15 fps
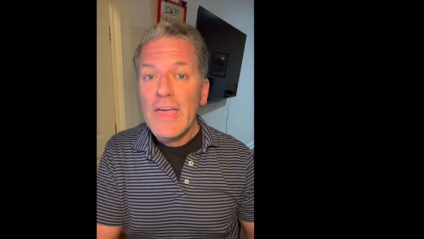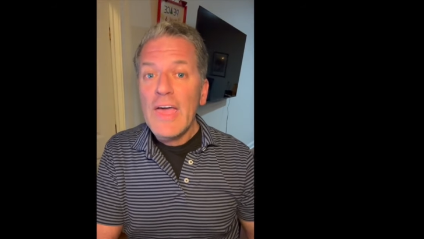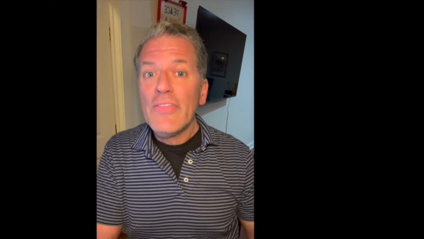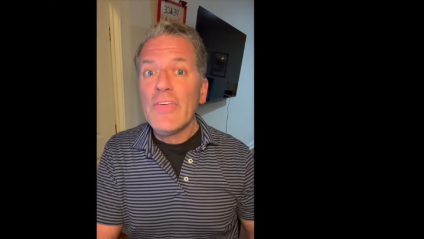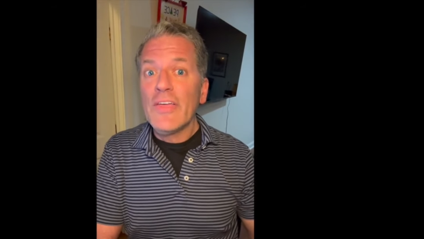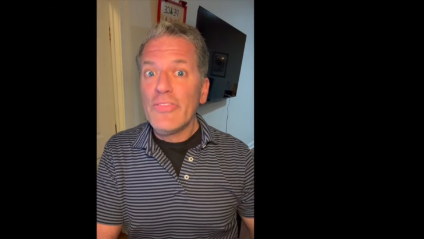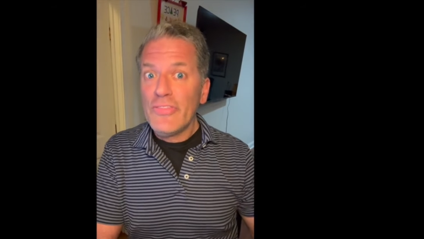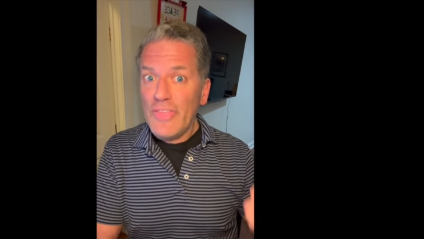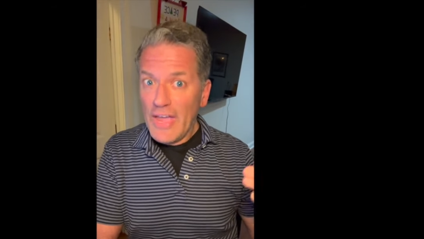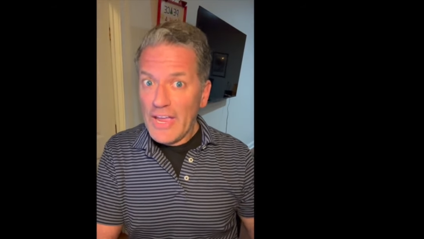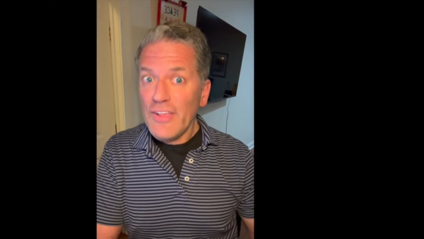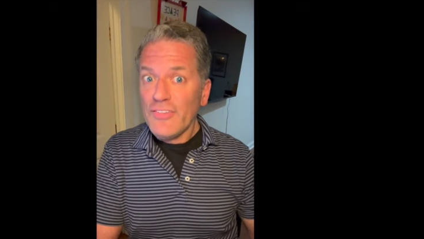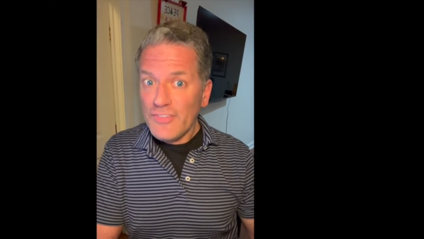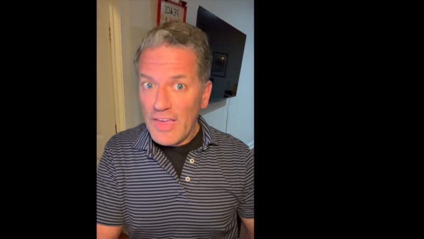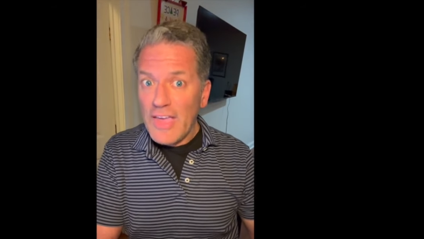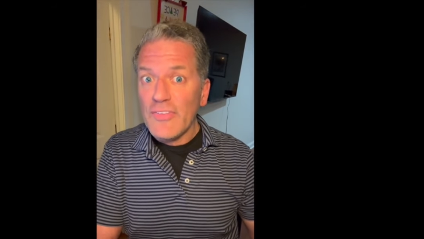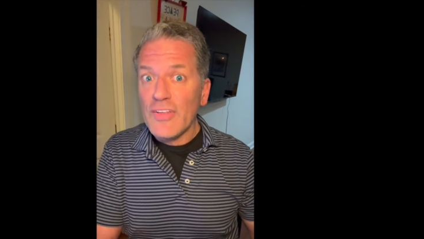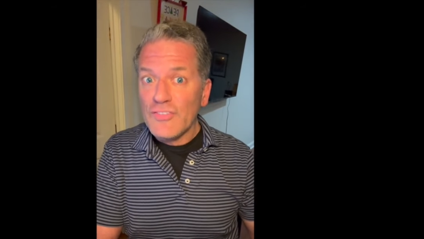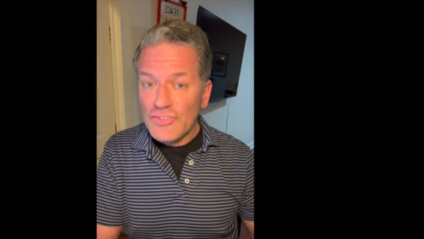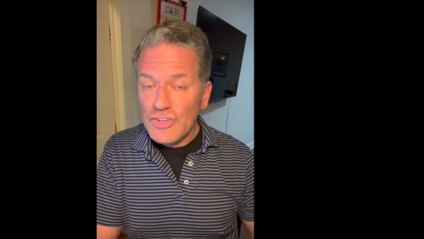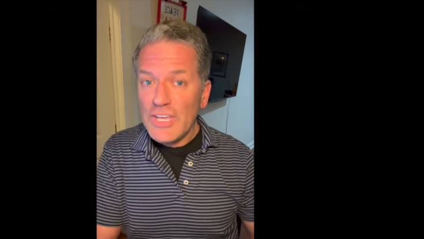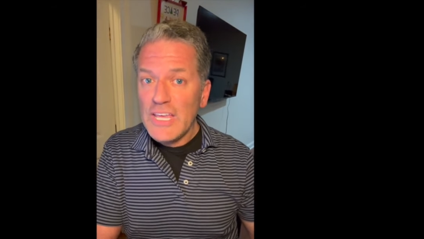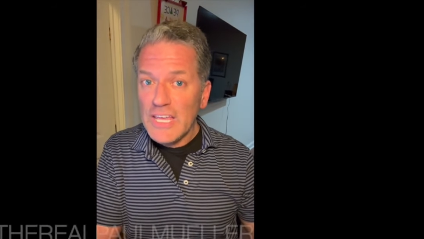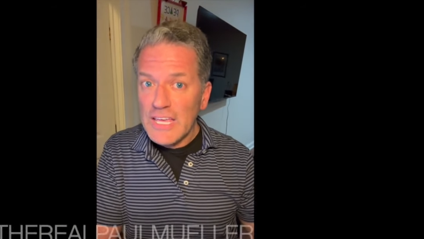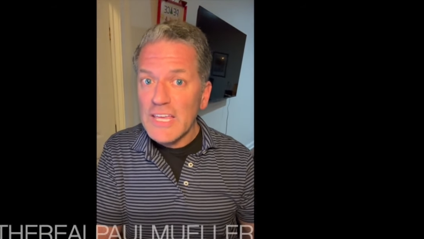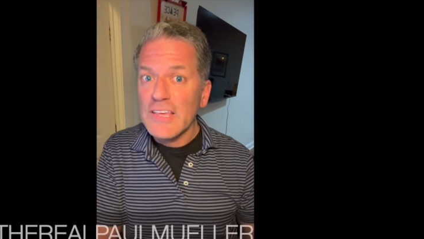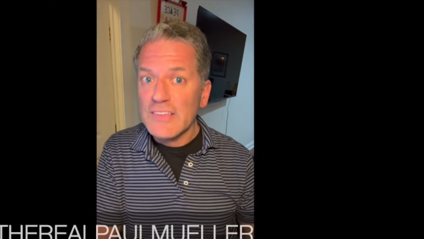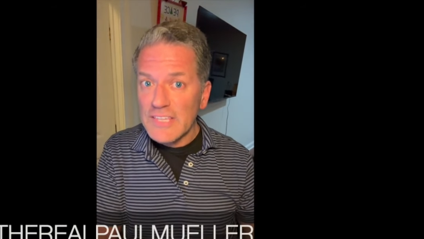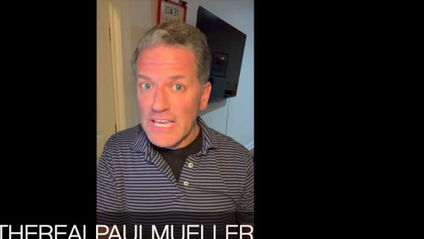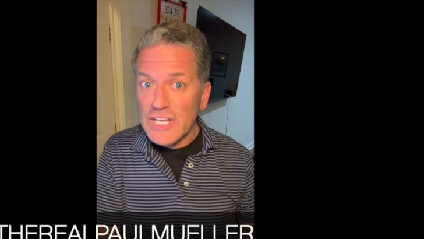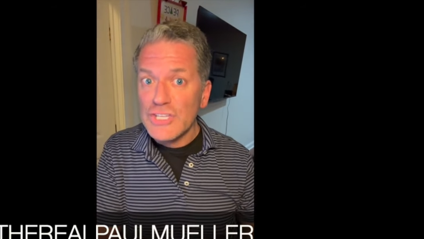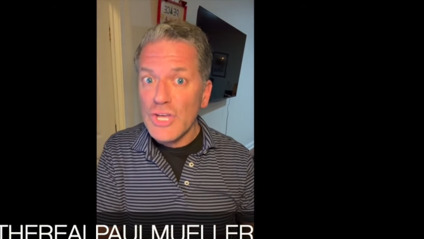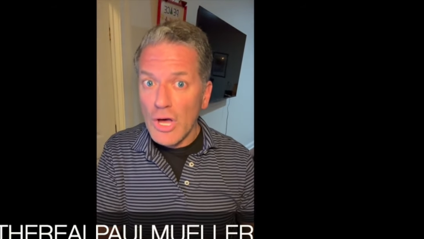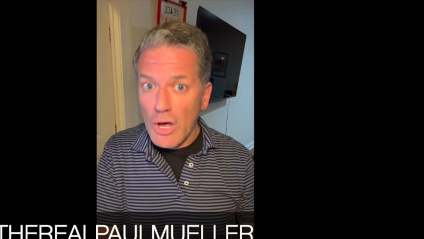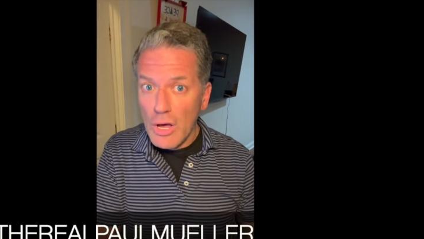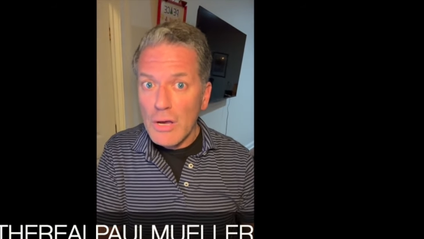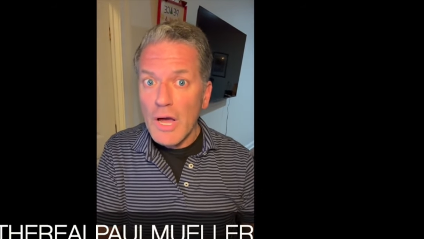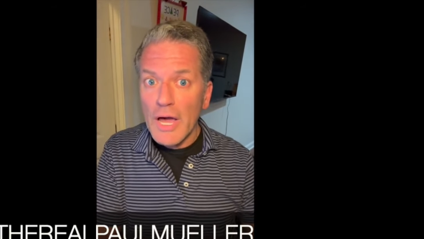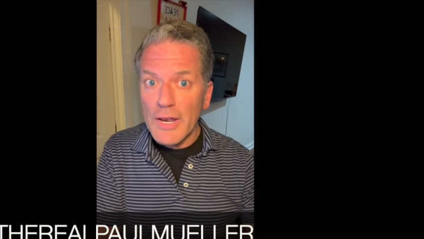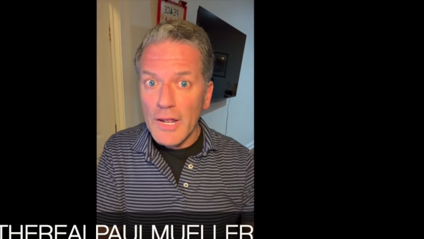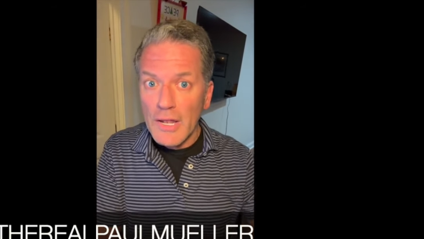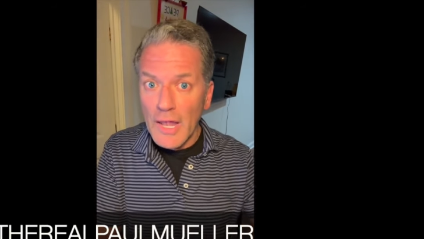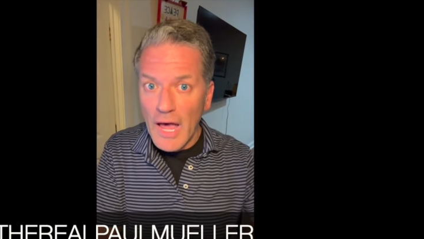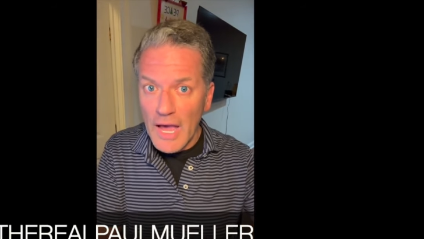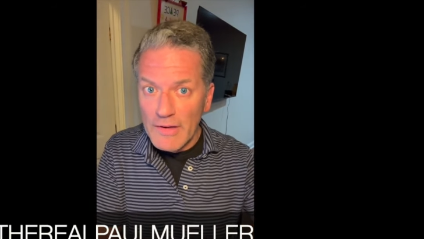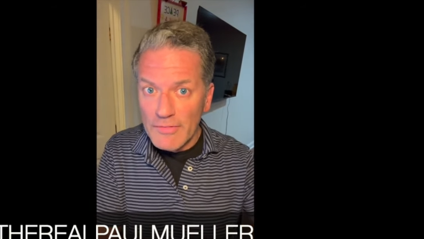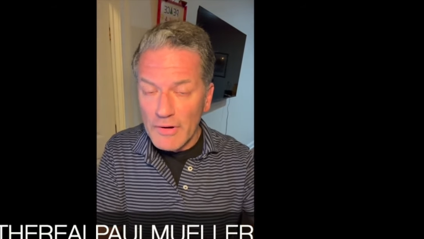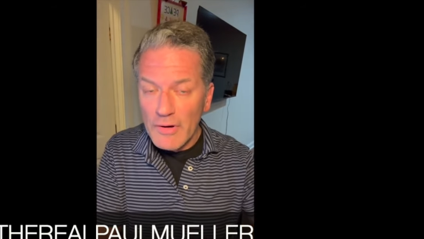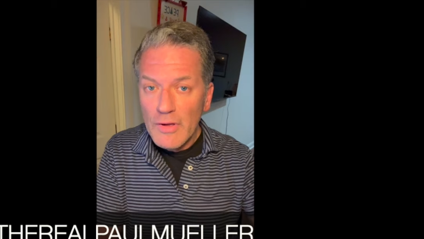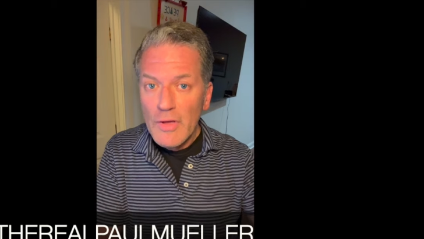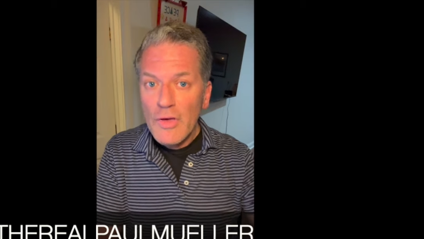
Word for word: that they say that she is a dog unaliver.